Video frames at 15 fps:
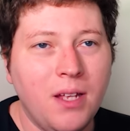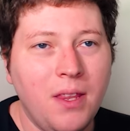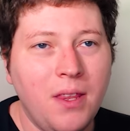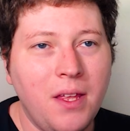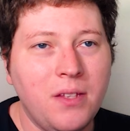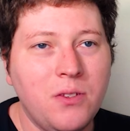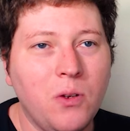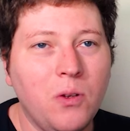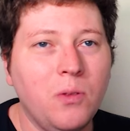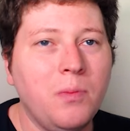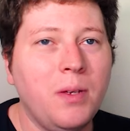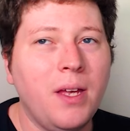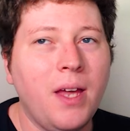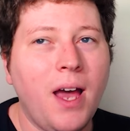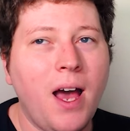and they told
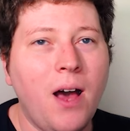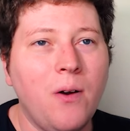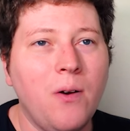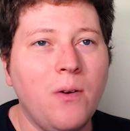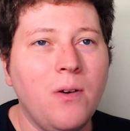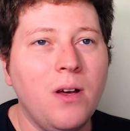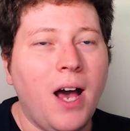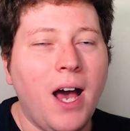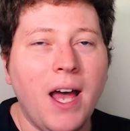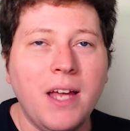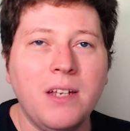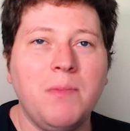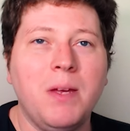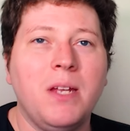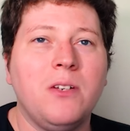me how I
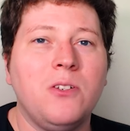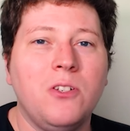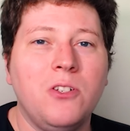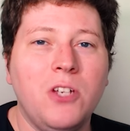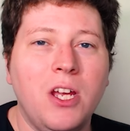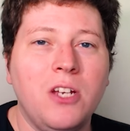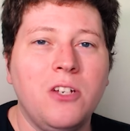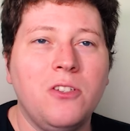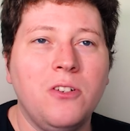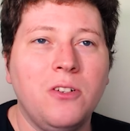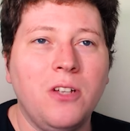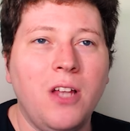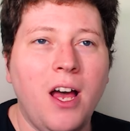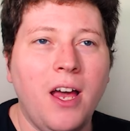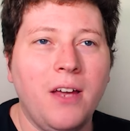had managed to change
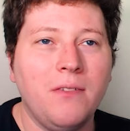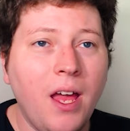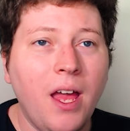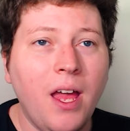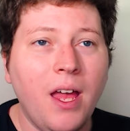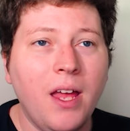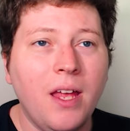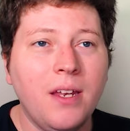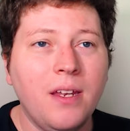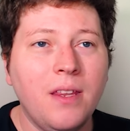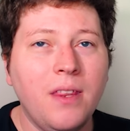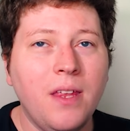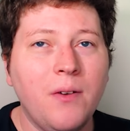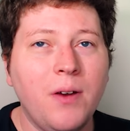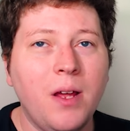their lives, and
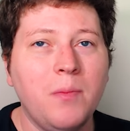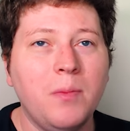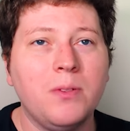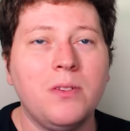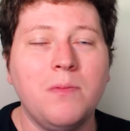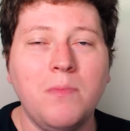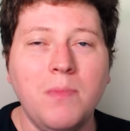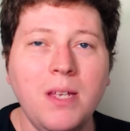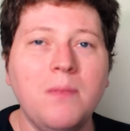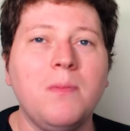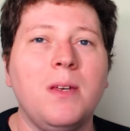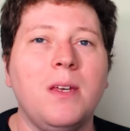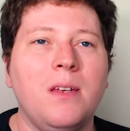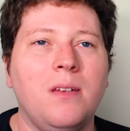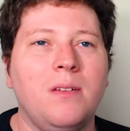they were able to meet
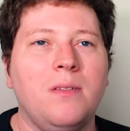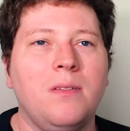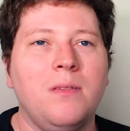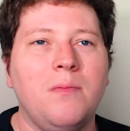me